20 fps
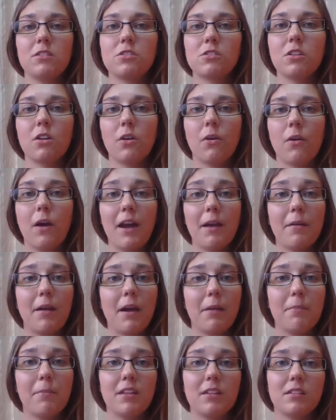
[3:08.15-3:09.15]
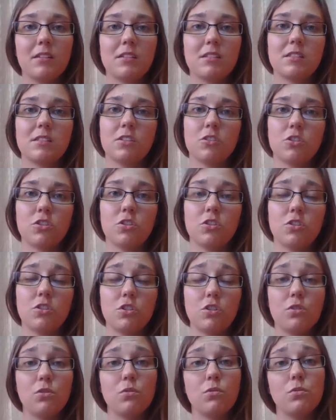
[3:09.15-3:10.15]
So I made a decision
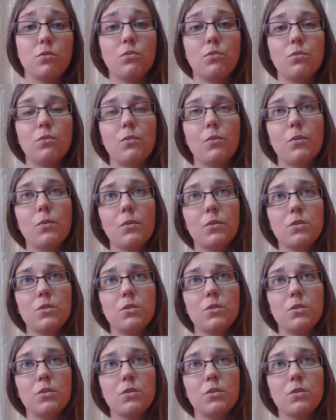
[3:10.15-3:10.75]
to